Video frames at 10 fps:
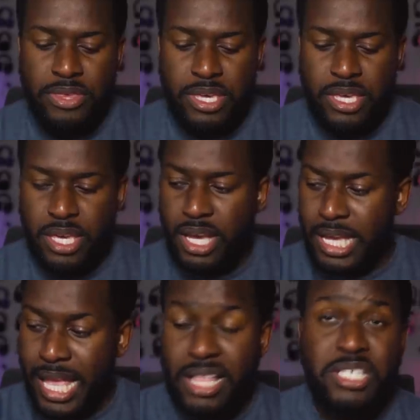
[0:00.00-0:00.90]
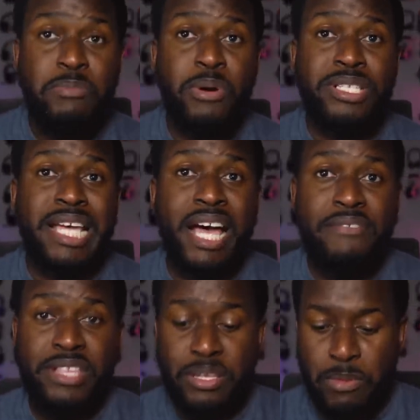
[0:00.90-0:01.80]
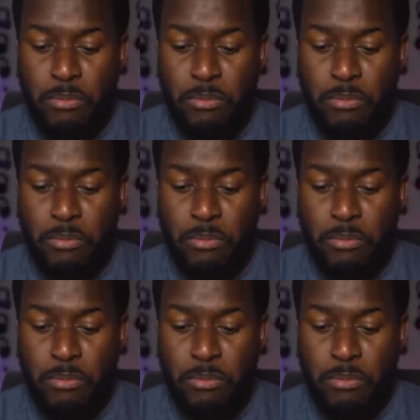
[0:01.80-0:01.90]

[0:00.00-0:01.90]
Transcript: The uh, Galaxy Buds have a little